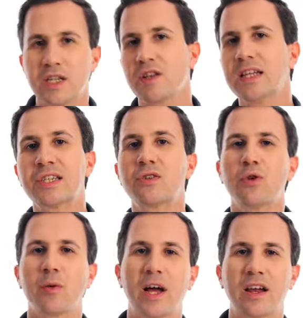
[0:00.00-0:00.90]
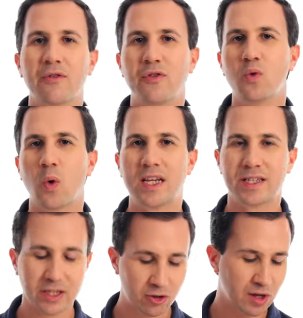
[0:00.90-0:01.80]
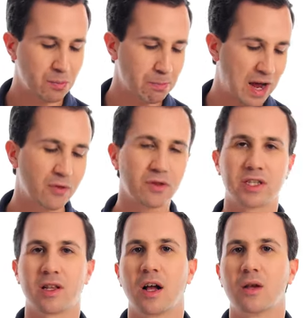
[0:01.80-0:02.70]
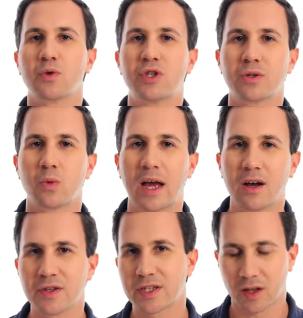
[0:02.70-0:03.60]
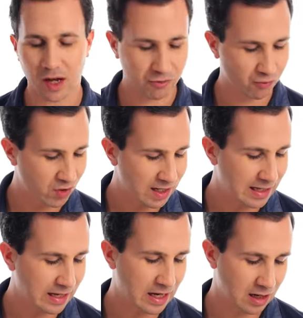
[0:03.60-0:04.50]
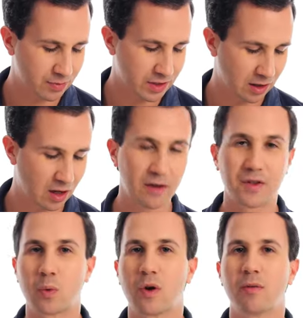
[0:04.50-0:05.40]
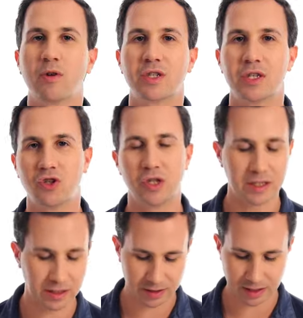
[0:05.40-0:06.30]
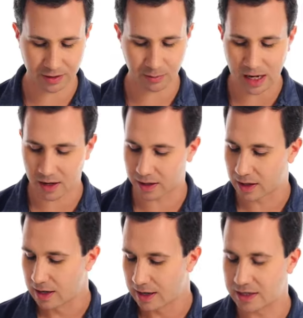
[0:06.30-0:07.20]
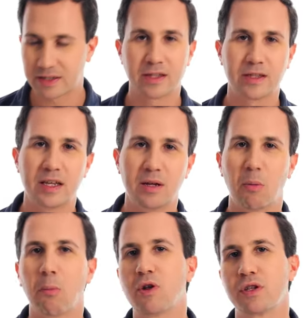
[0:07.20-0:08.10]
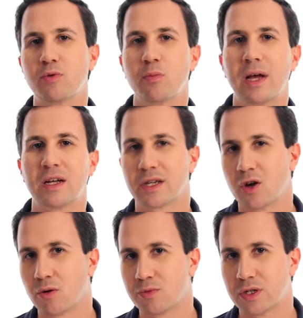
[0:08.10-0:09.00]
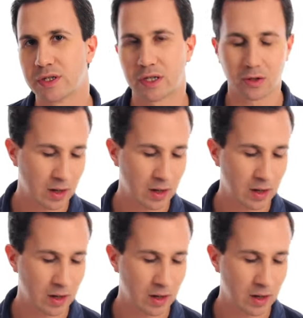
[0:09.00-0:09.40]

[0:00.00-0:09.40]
So let's talk about a few ways that you can mount this light, which is how this light really comes to life. It's one of the most ingenious things about it is the multiple mounting options that you